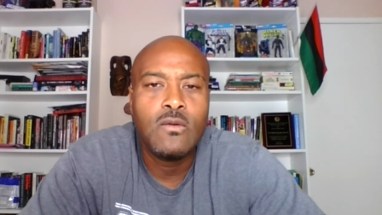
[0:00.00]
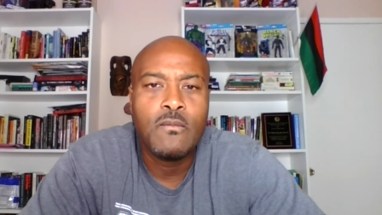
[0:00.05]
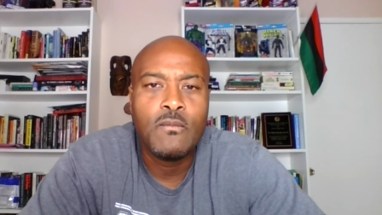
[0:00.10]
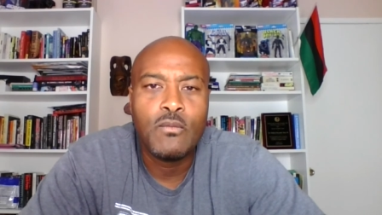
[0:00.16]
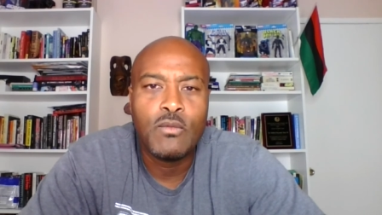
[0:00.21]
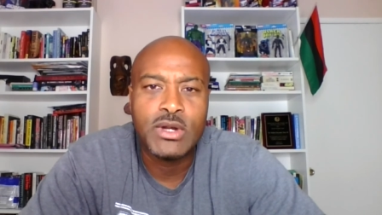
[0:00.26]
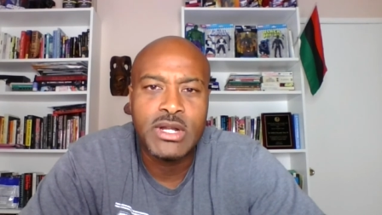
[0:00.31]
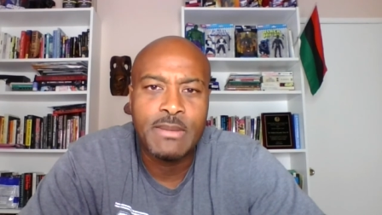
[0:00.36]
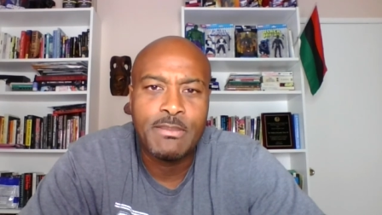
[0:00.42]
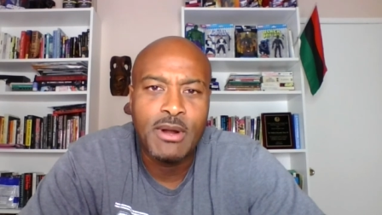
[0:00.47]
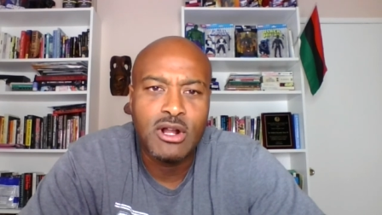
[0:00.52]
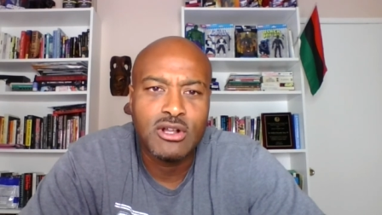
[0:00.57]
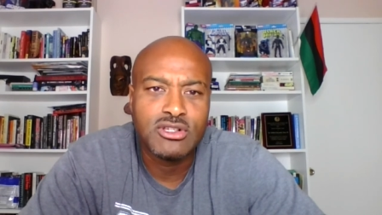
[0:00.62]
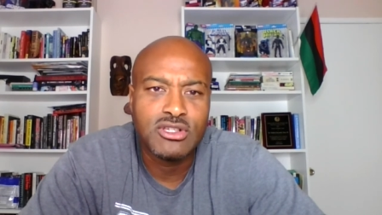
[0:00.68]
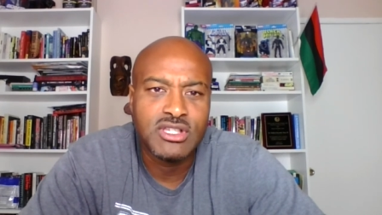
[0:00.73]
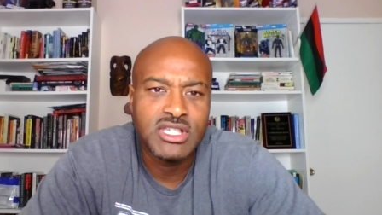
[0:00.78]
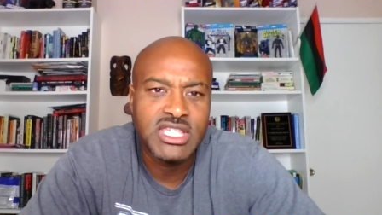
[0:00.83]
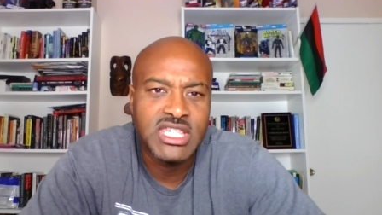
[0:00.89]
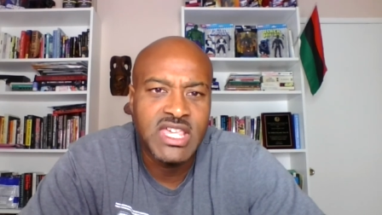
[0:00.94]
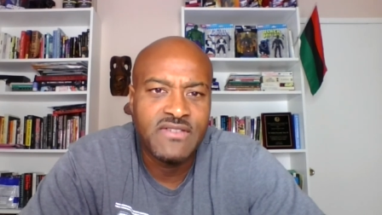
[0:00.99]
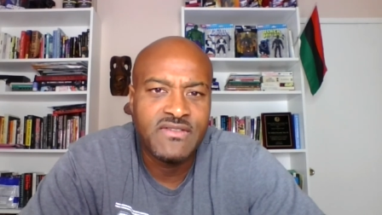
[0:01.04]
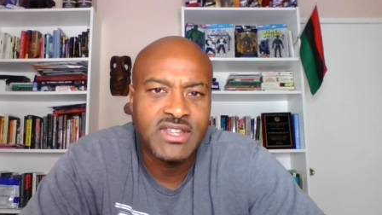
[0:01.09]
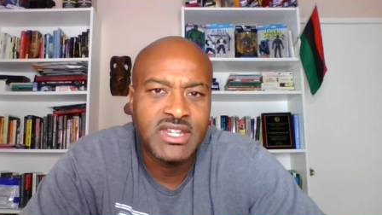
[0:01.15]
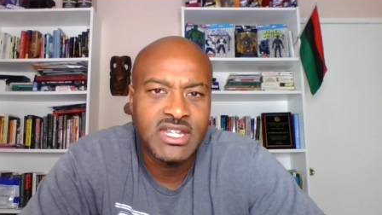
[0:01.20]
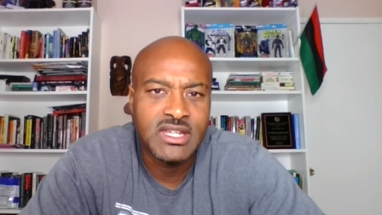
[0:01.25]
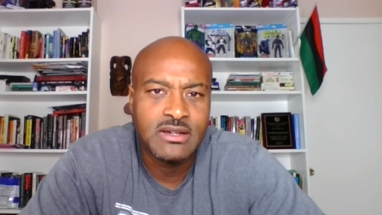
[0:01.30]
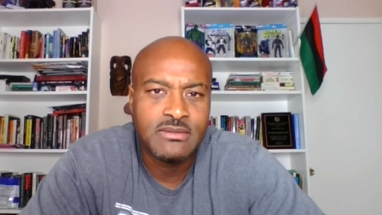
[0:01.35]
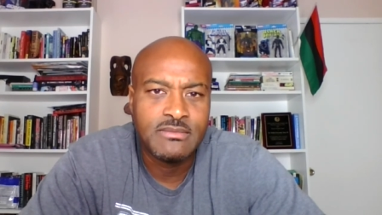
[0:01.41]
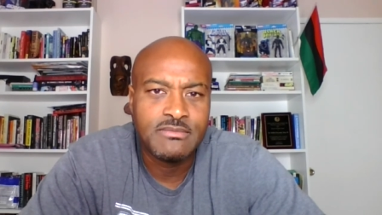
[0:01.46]
when a person's giving
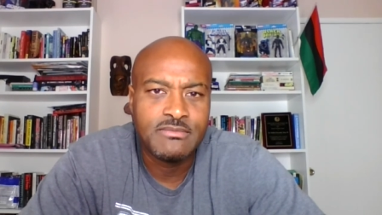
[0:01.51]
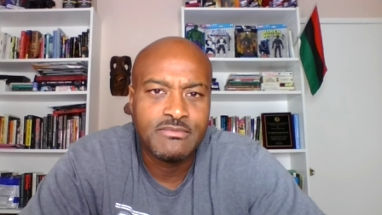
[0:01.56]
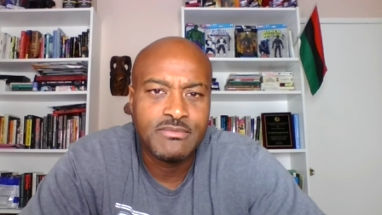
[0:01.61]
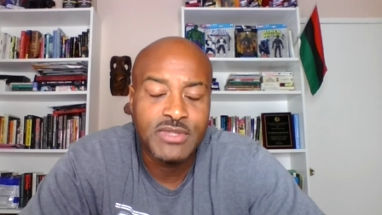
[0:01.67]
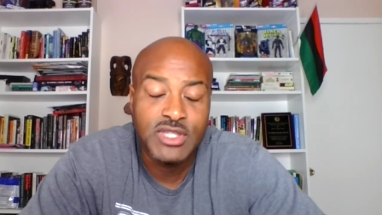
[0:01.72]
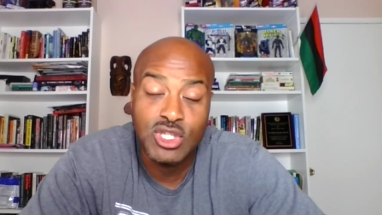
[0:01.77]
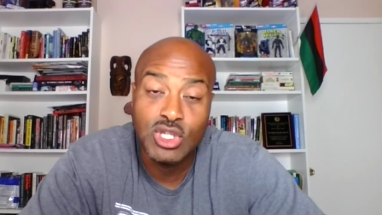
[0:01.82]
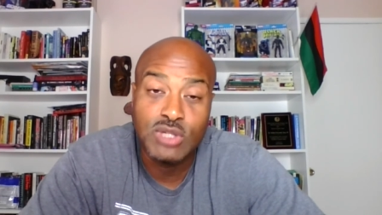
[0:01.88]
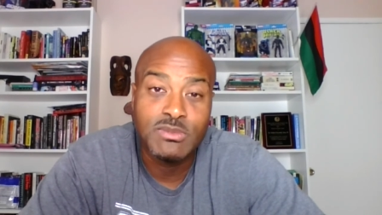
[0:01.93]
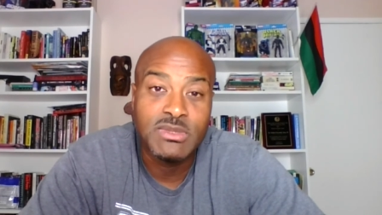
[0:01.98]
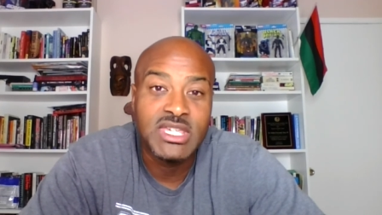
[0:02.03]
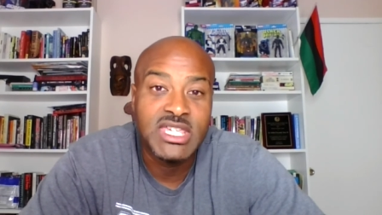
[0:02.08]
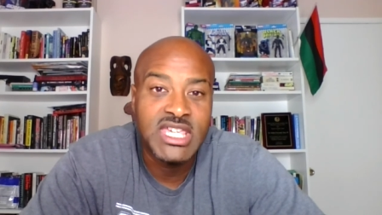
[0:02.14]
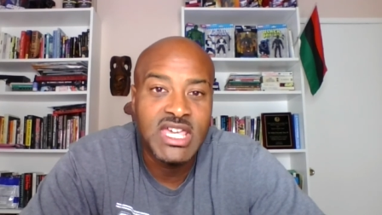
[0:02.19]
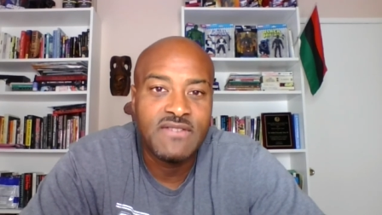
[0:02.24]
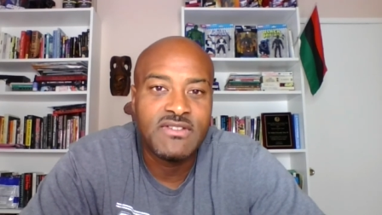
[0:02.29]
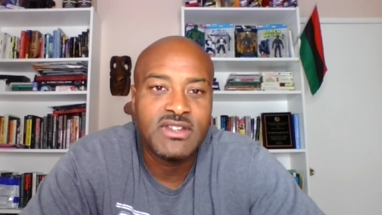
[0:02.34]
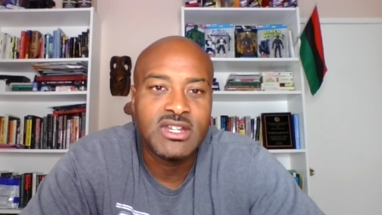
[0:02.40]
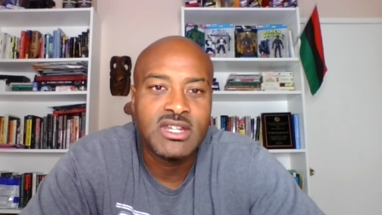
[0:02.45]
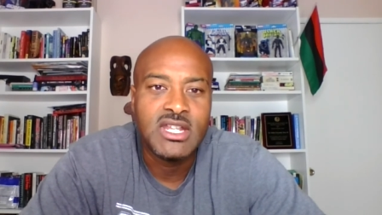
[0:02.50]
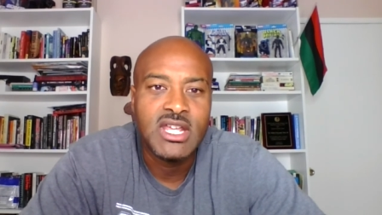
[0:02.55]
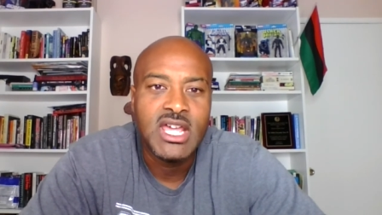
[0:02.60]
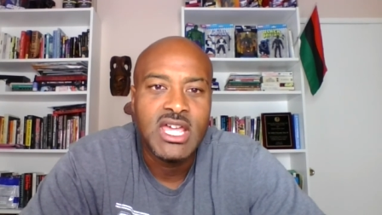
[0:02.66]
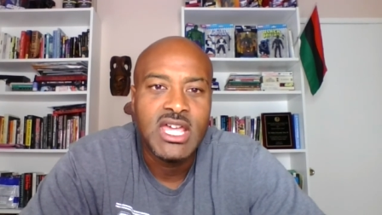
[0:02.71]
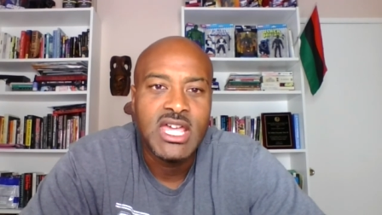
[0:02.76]
them, excuse me, giving